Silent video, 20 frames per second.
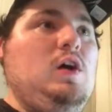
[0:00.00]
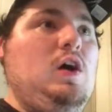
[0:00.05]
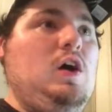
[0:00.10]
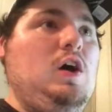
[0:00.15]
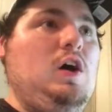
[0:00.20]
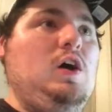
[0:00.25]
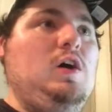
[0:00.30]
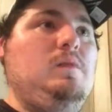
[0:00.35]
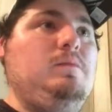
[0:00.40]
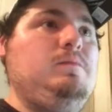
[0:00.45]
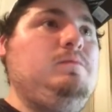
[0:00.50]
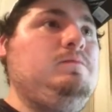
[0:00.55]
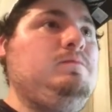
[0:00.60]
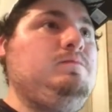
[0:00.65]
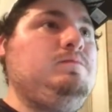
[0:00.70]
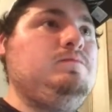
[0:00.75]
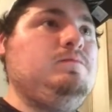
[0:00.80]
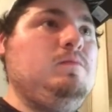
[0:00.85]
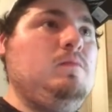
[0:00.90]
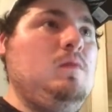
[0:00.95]
Um,
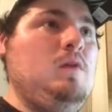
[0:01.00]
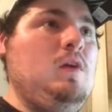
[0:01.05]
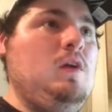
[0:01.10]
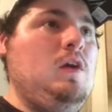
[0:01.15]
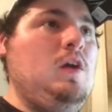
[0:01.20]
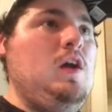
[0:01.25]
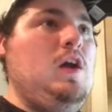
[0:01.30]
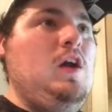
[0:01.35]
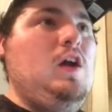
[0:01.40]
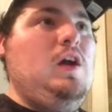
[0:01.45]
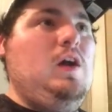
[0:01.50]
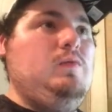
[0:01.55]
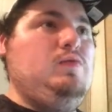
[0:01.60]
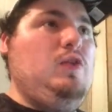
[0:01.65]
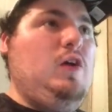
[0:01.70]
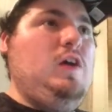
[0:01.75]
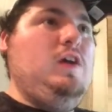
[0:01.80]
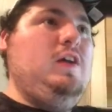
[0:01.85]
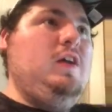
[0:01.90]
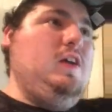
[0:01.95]
I'm
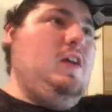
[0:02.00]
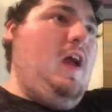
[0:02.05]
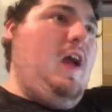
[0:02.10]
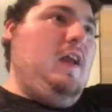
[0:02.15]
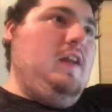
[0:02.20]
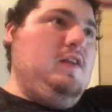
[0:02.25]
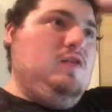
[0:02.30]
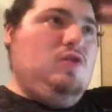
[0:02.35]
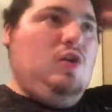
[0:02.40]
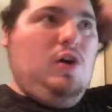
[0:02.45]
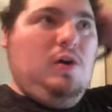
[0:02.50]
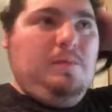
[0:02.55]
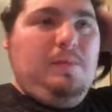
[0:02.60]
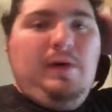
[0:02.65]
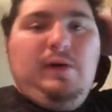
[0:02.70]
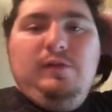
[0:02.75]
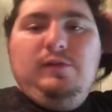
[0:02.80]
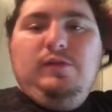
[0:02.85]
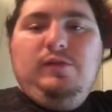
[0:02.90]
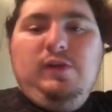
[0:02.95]
sorry didn't I didn't talk
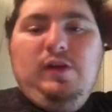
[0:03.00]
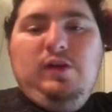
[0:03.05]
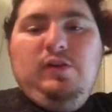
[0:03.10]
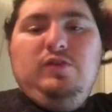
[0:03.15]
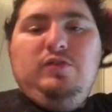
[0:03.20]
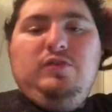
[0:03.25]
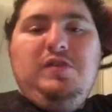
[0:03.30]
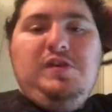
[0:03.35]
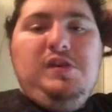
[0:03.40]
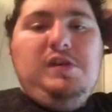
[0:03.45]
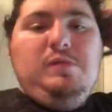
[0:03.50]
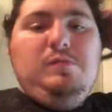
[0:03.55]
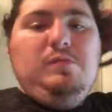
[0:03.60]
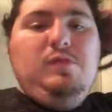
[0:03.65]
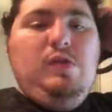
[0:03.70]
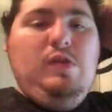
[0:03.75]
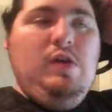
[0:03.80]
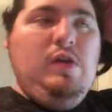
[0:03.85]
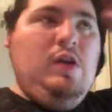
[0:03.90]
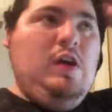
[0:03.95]
about the other
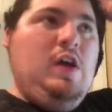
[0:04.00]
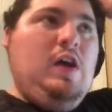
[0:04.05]
teams.